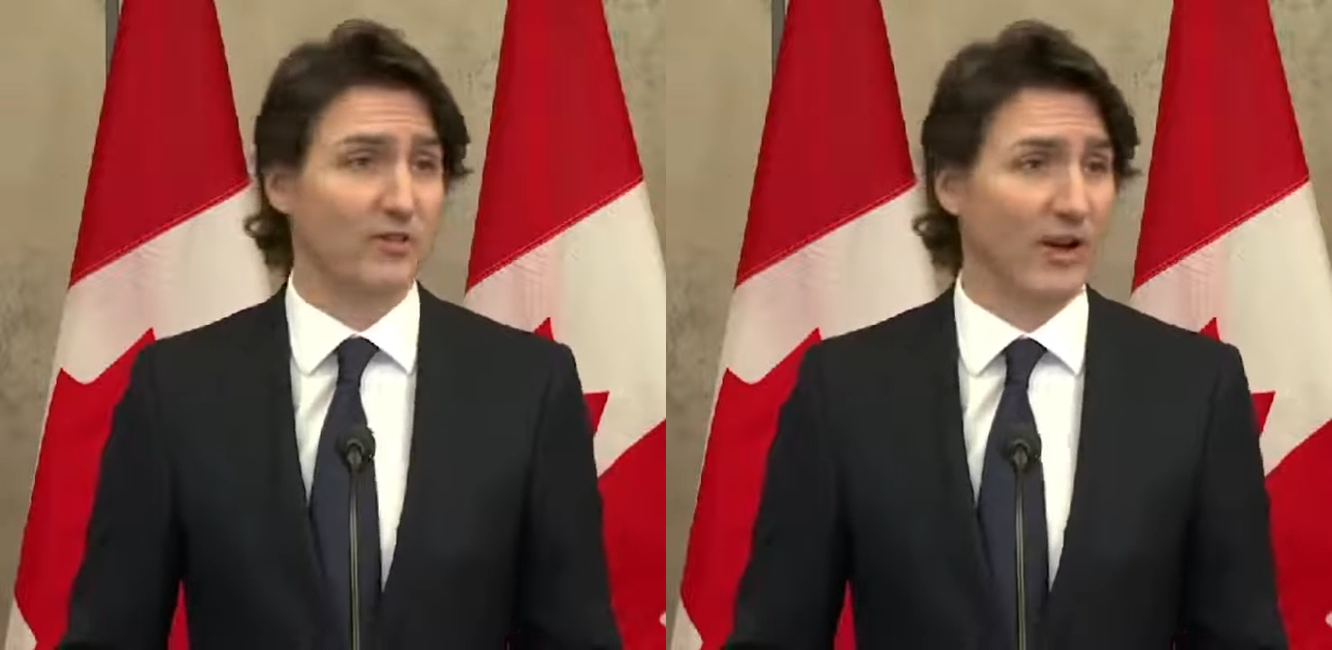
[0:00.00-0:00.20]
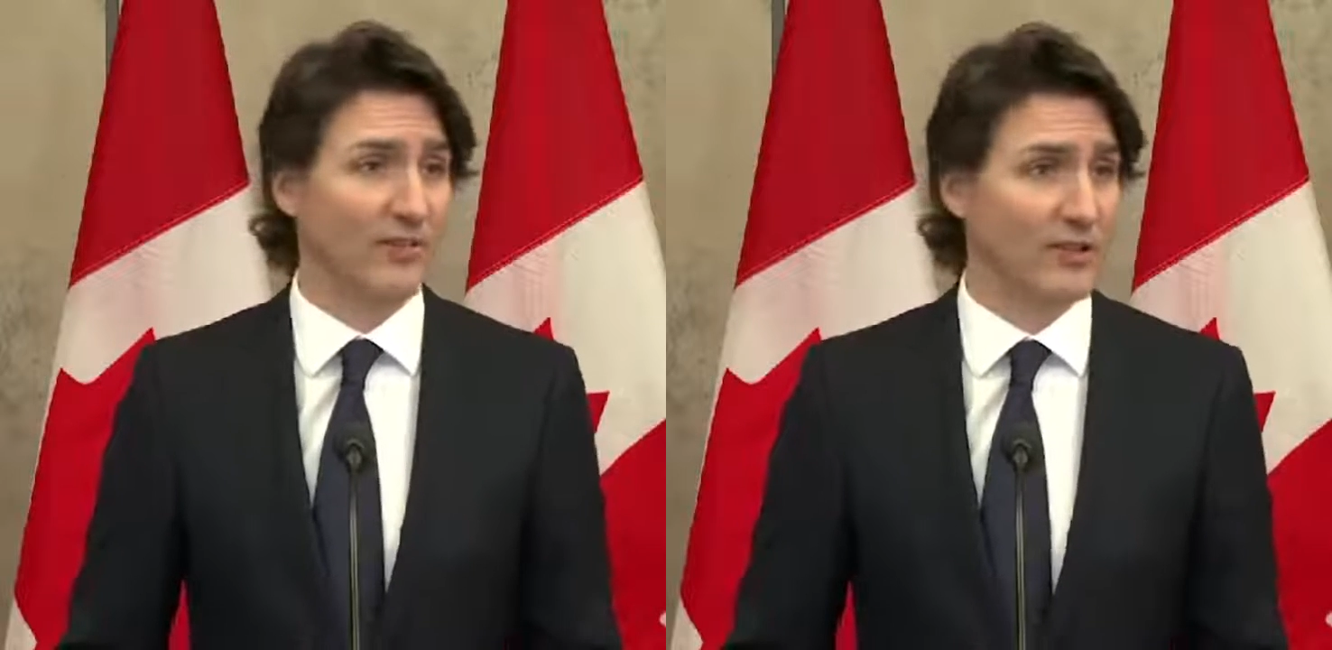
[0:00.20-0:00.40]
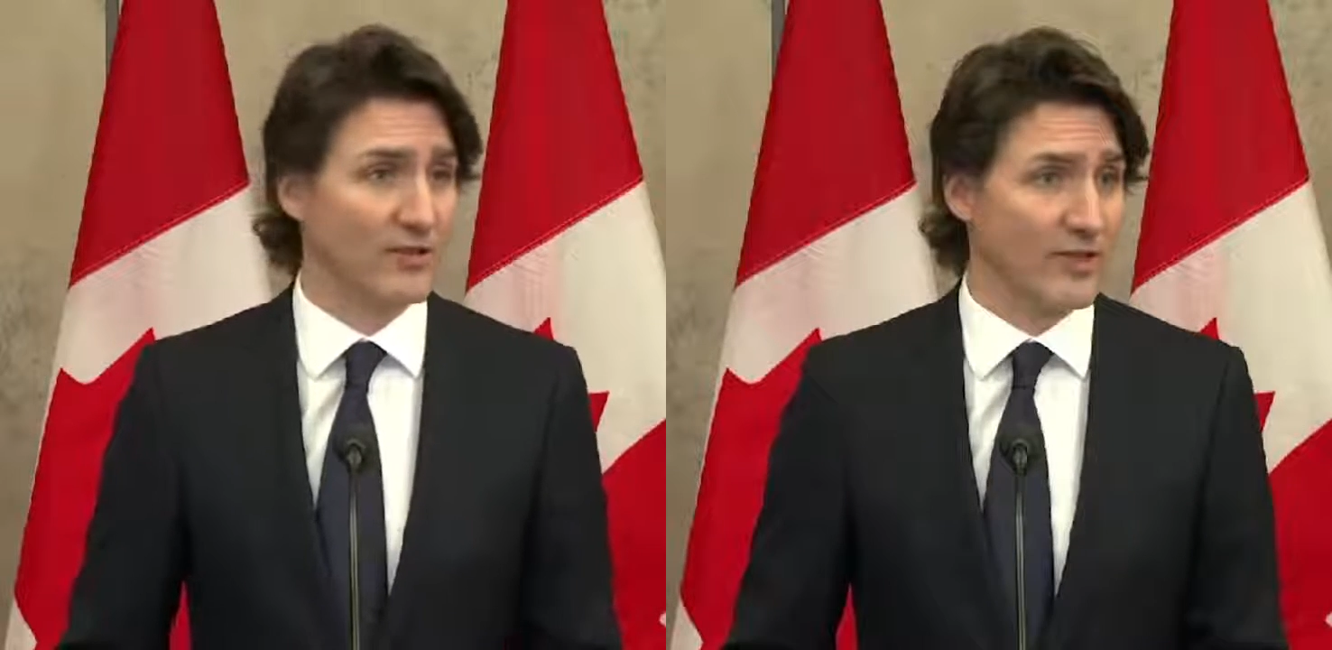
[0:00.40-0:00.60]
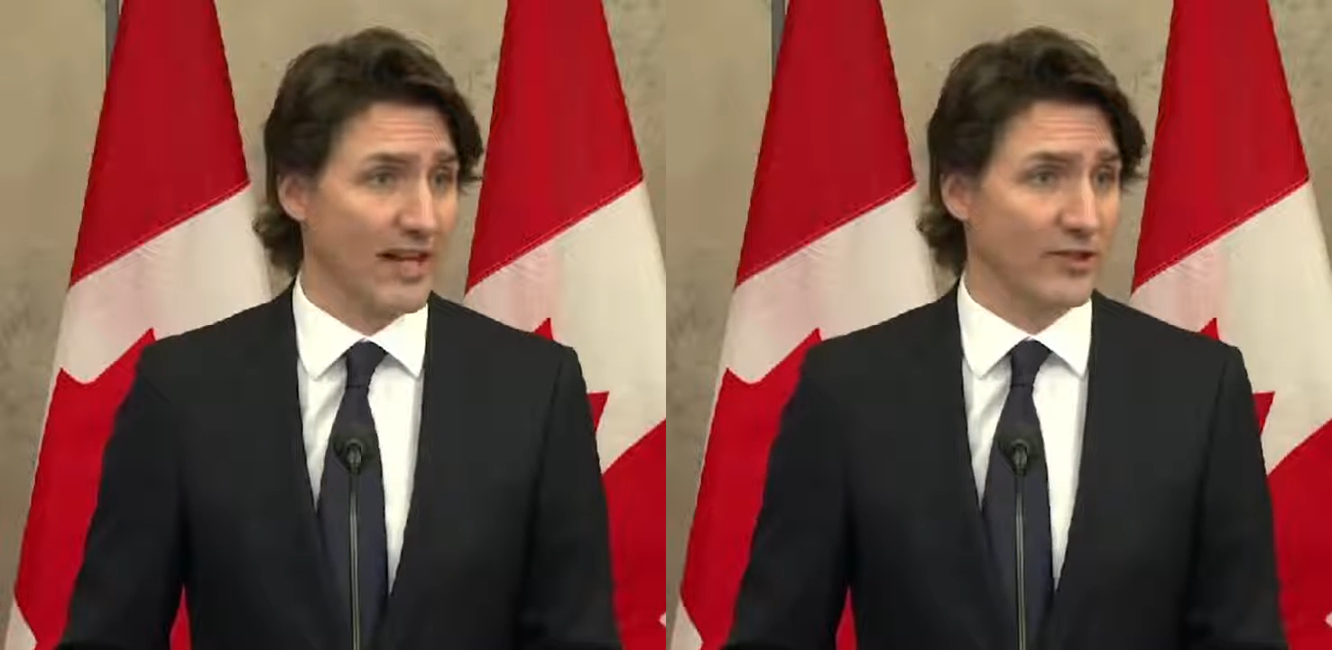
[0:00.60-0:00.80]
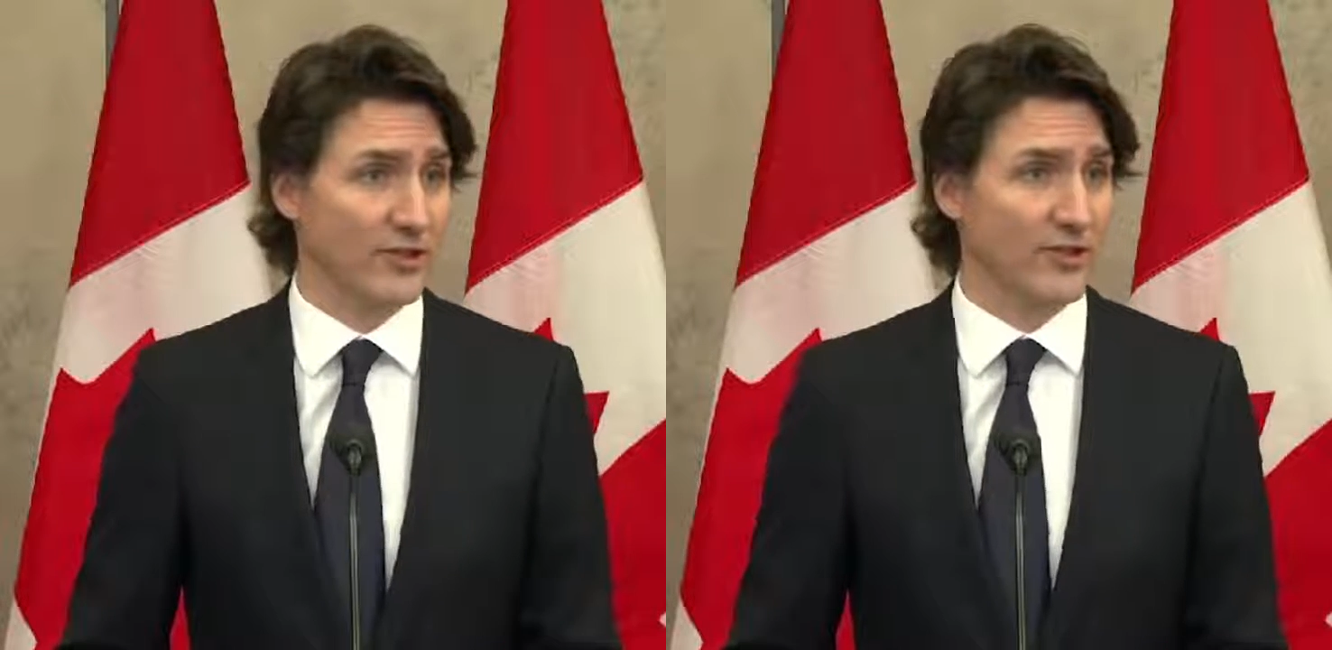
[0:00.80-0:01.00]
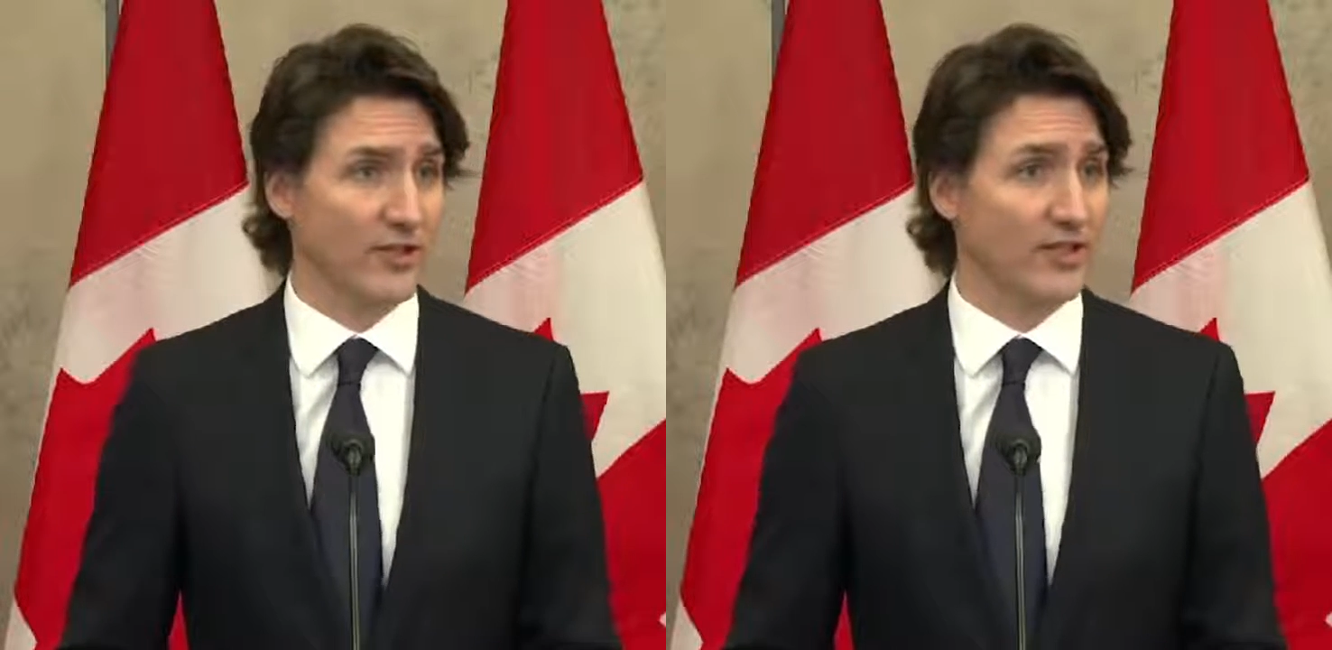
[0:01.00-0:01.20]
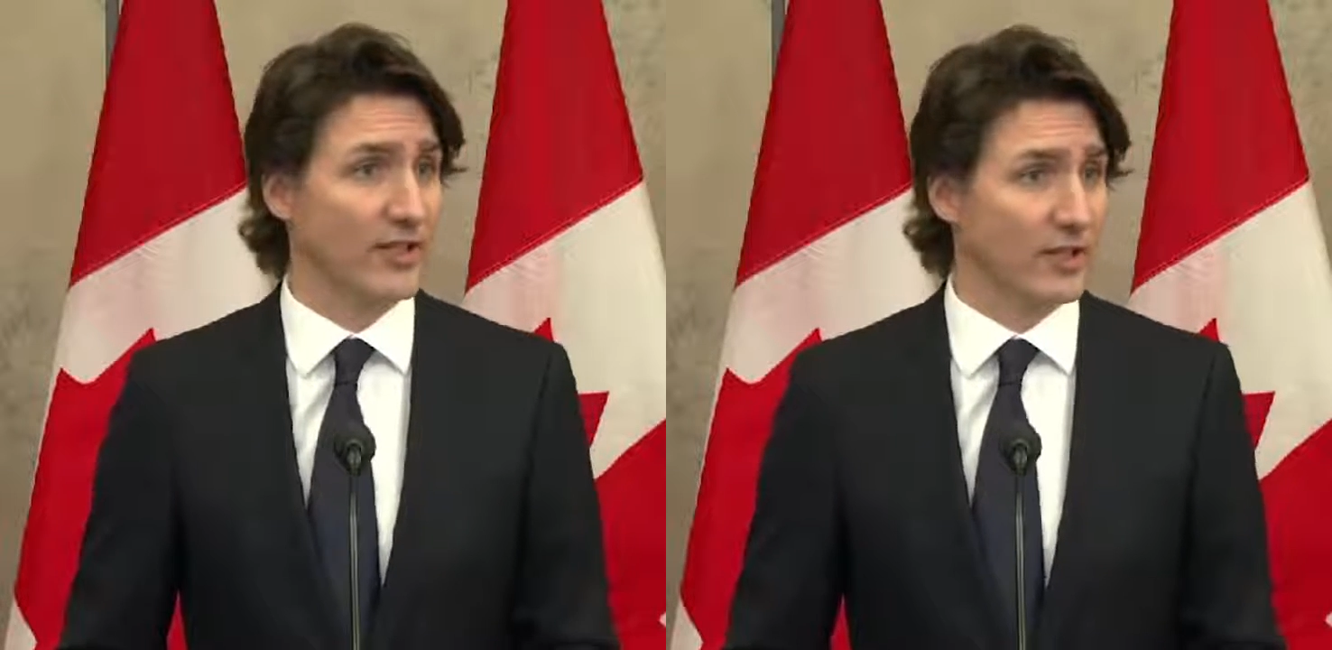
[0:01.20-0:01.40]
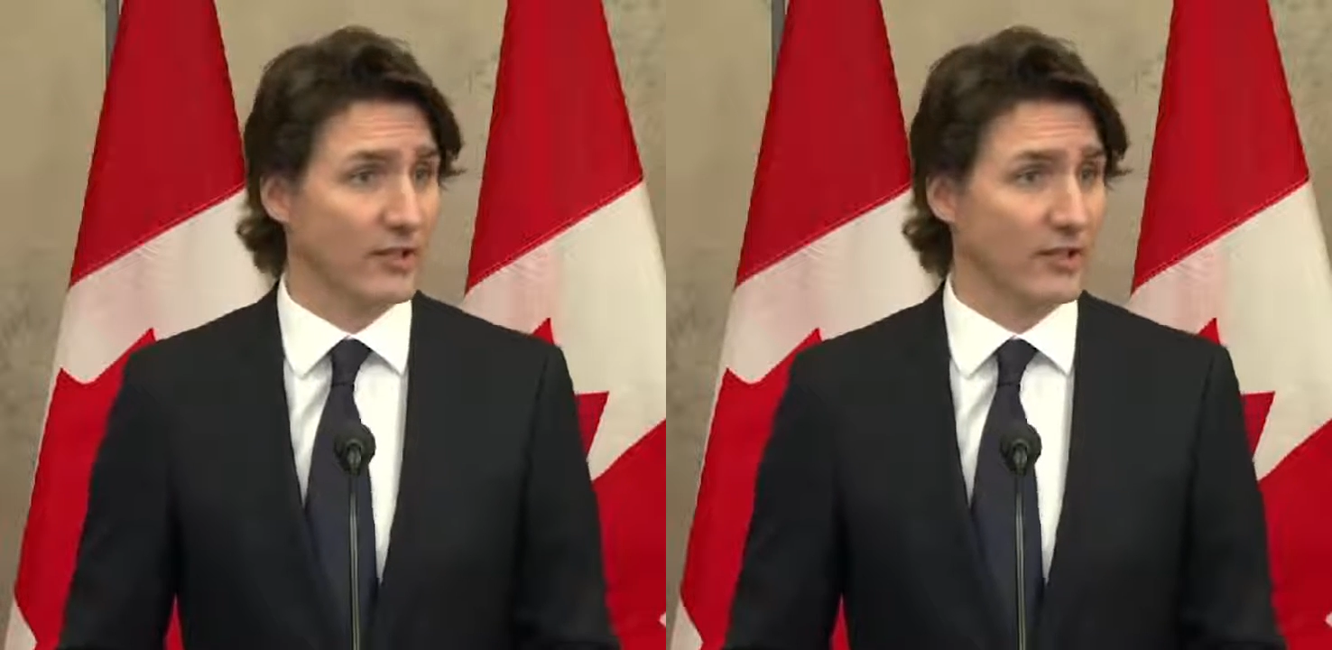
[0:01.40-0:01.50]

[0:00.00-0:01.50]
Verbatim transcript: travel internationally,